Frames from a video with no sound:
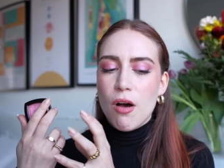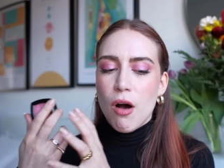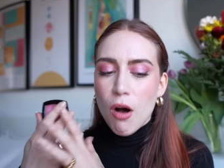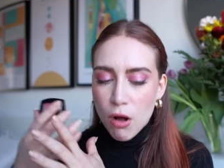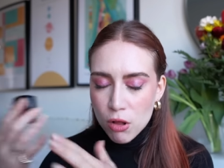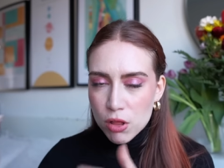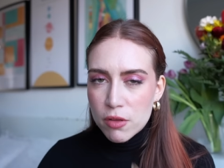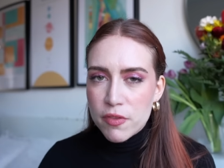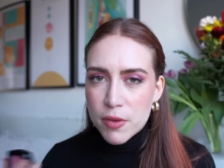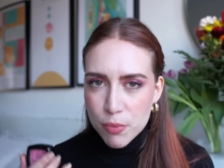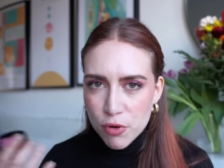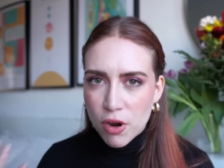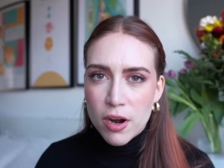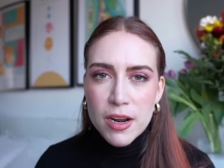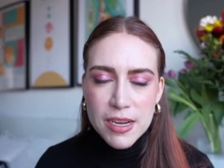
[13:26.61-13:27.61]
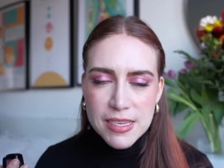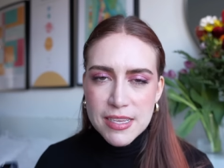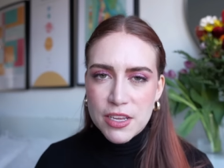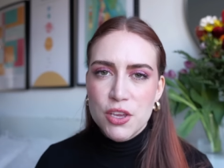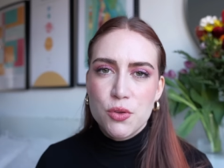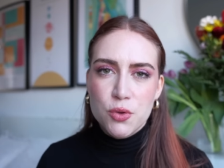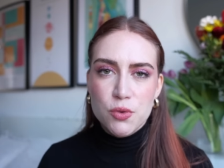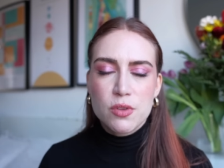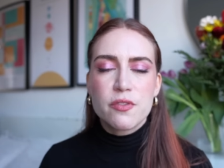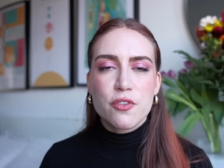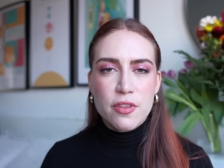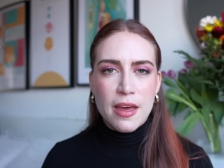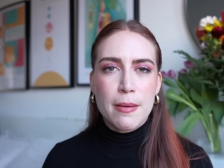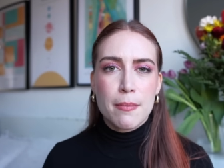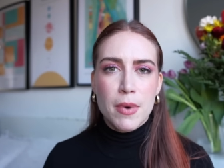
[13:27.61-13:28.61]
all of the products that you use for
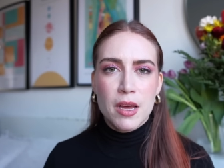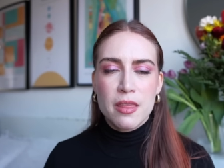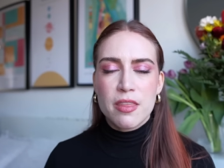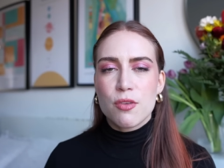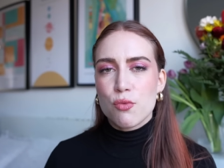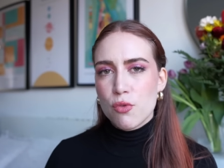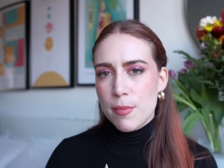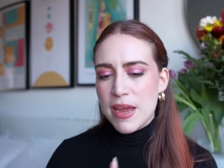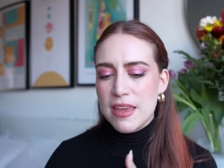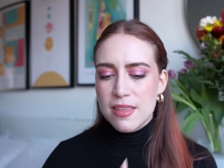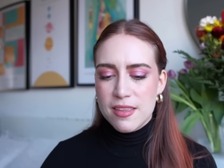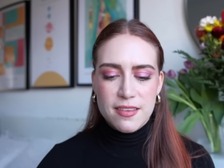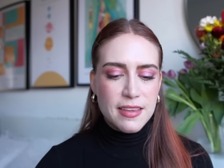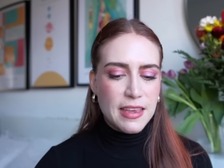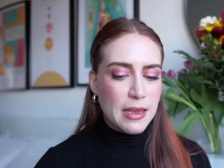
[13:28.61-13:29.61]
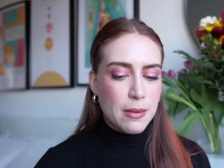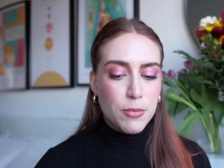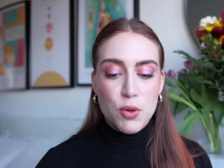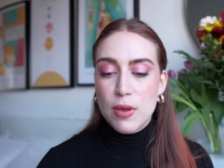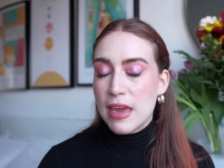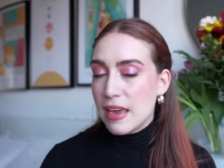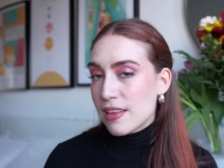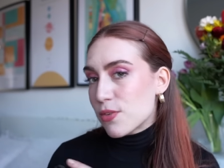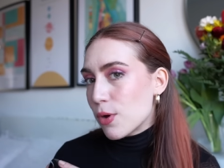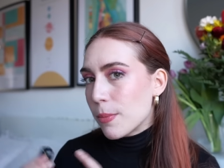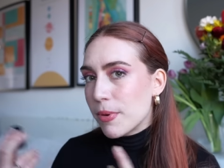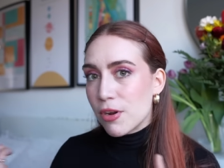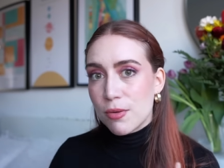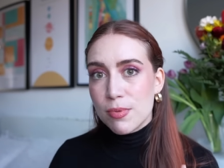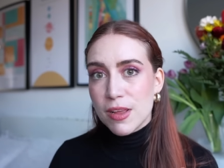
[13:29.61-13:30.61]
that month remain the same. You can't swap
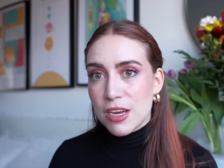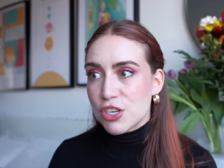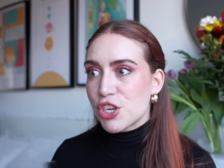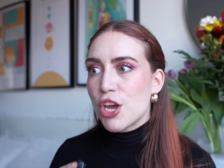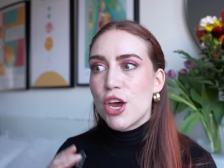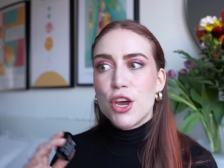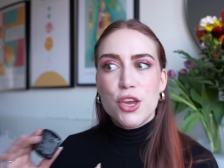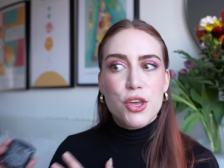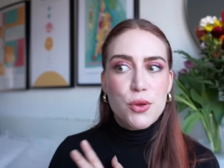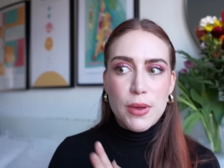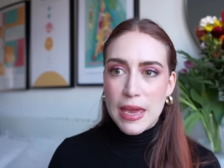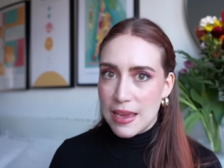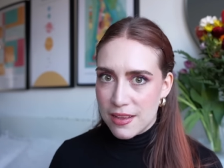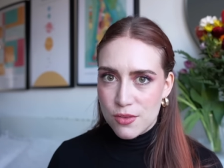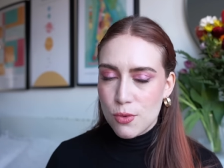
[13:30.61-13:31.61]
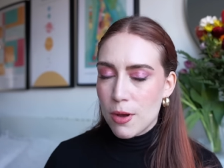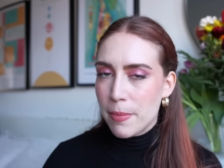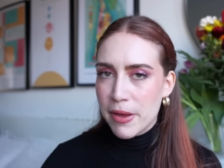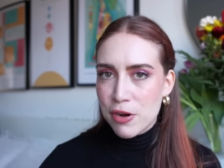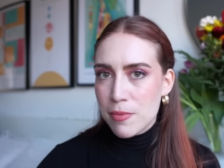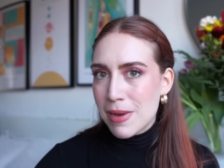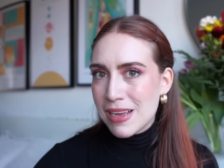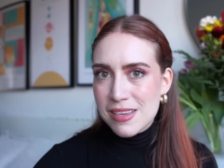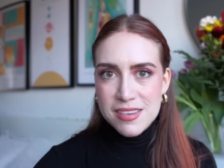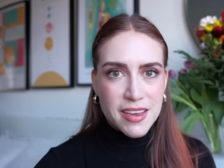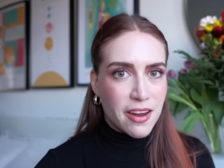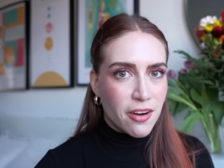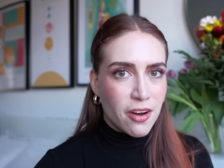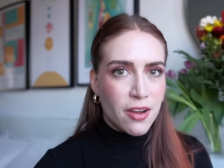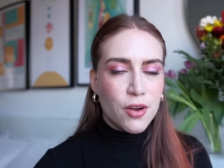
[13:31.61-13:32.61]
out a blush, you can't swap out a
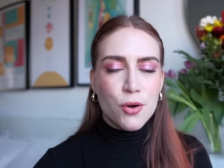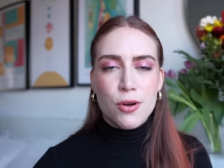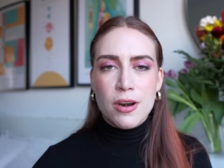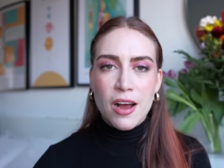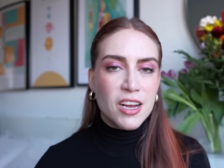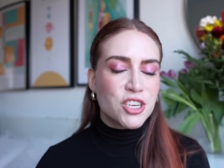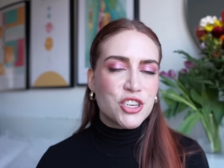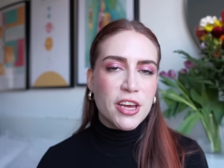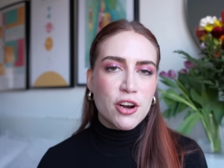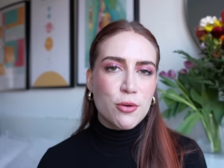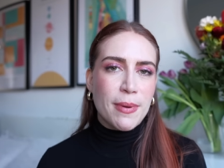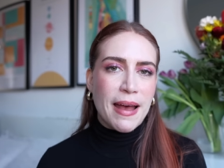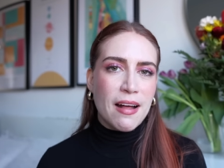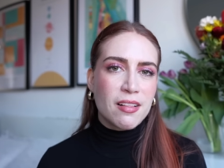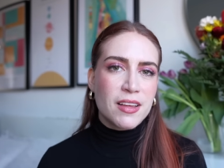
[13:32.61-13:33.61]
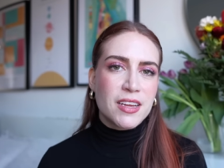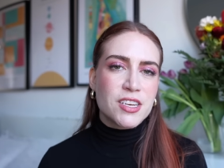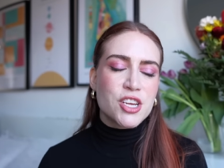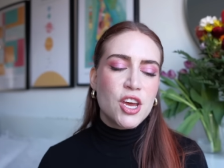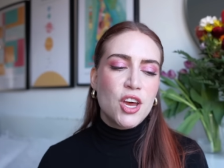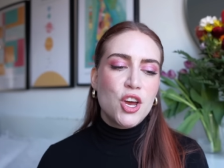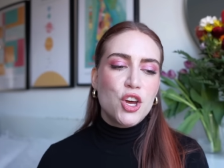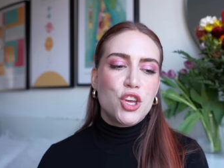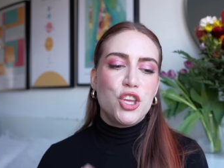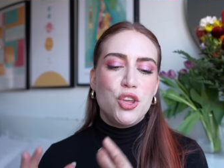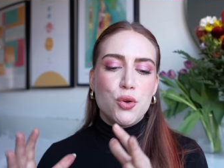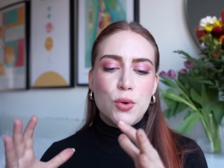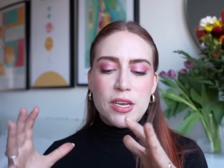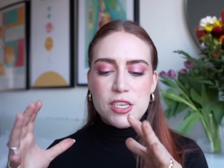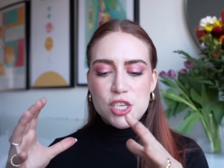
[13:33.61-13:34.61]
mascara or an eyeshadow palette.
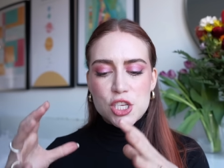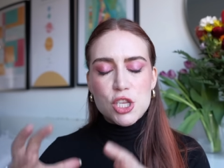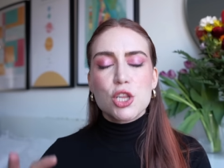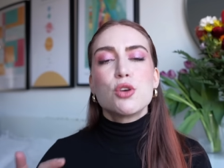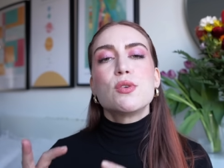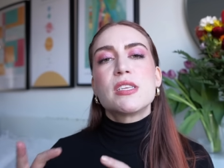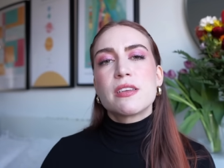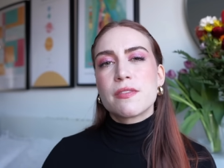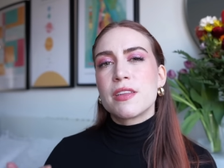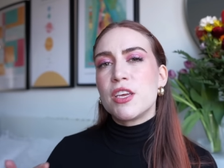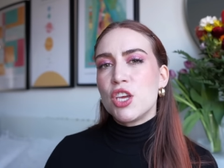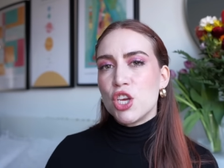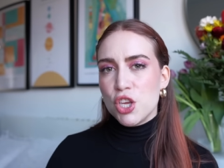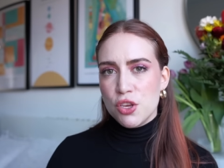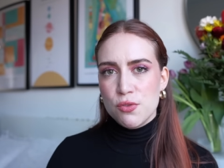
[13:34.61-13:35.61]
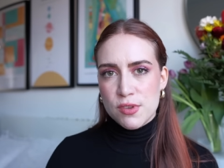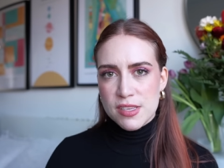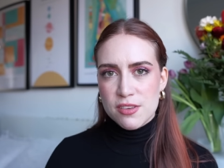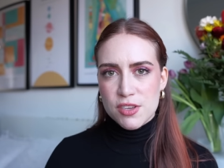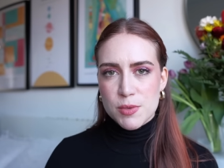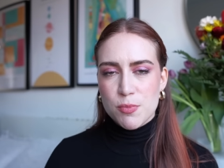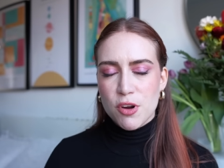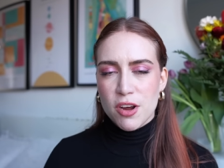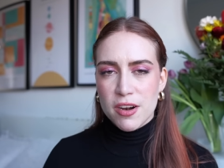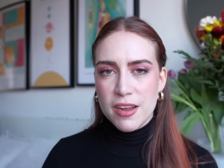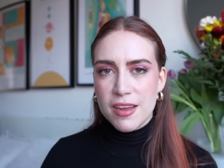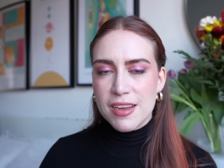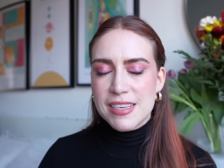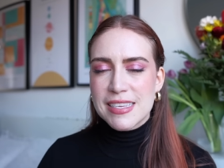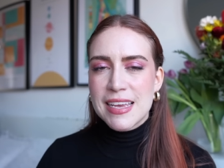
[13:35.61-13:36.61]
You exclusively use those
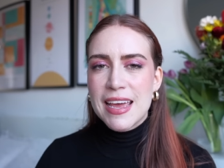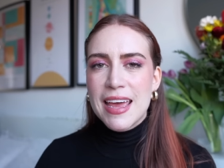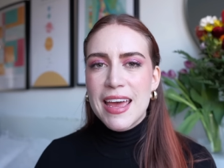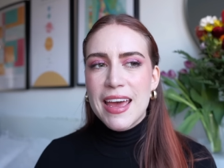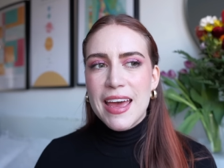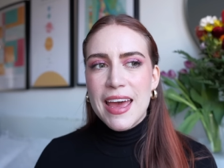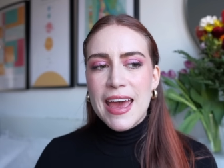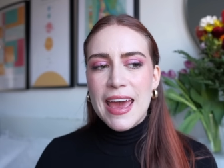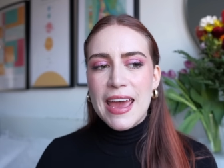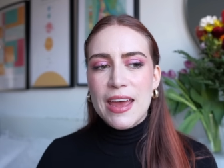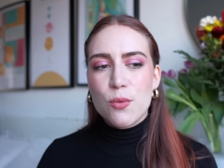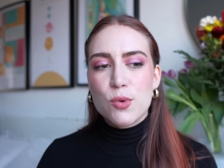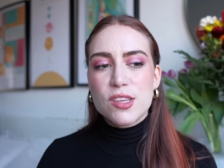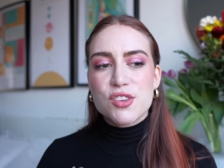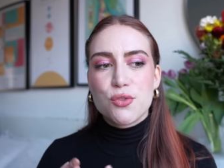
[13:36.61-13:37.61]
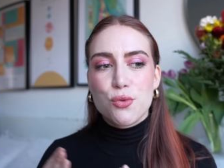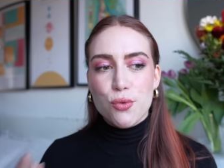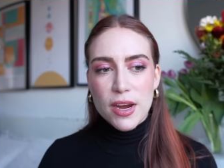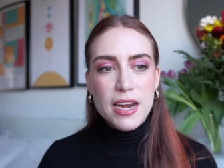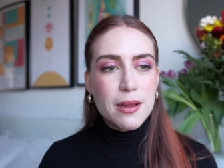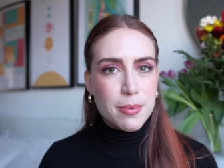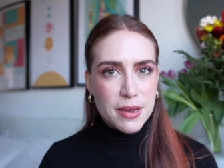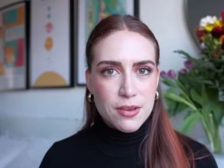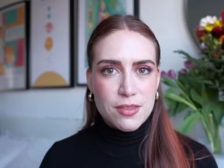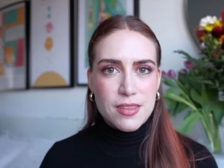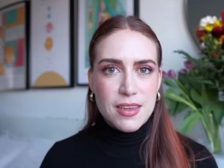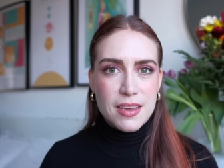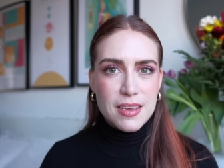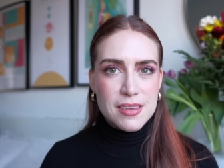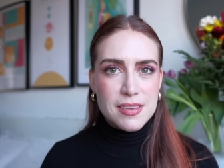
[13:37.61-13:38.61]
products. And what's great about
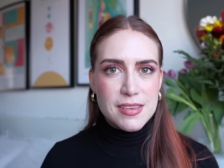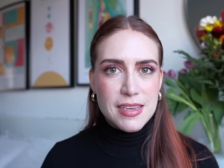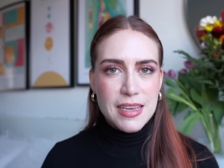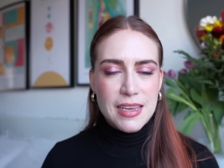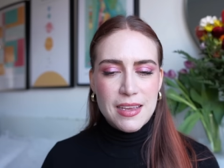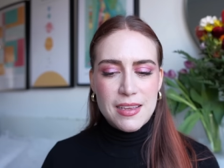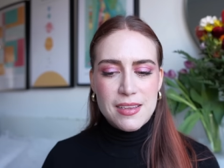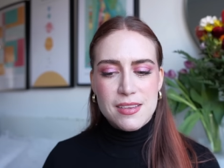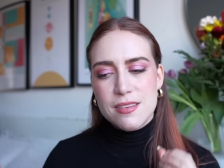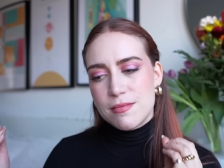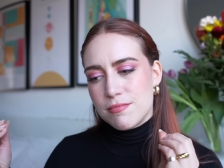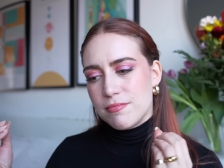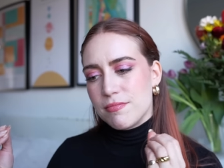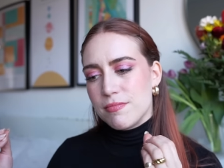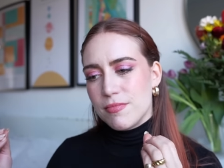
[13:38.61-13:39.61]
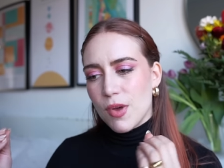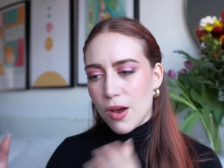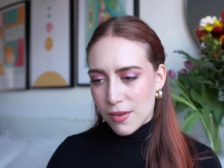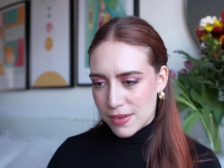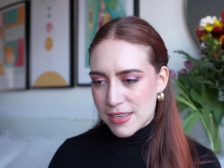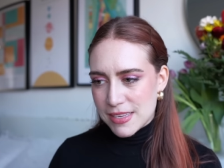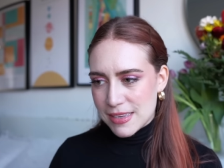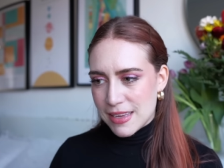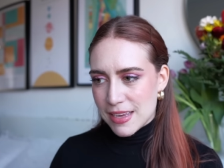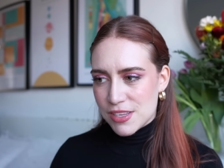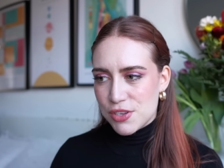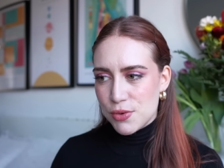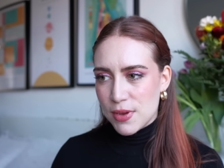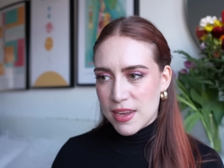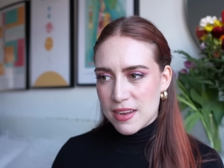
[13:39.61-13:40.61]
this is obviously, yes,
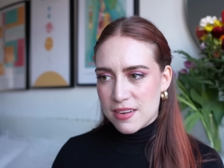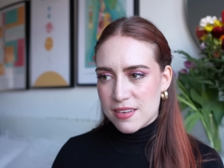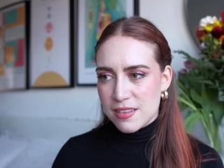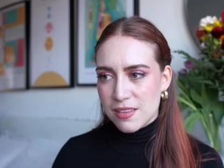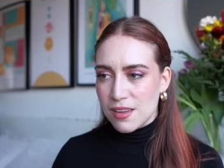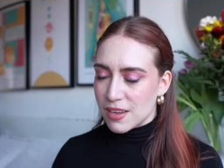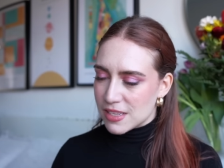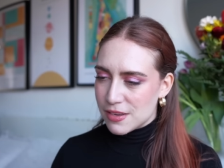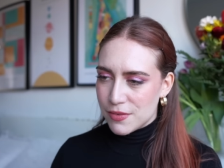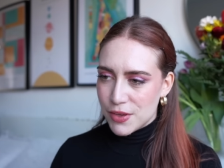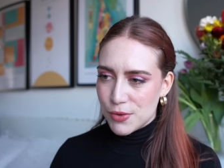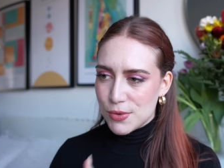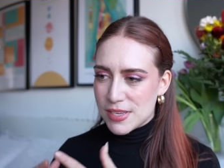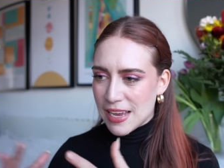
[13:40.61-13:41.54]
you get lots of use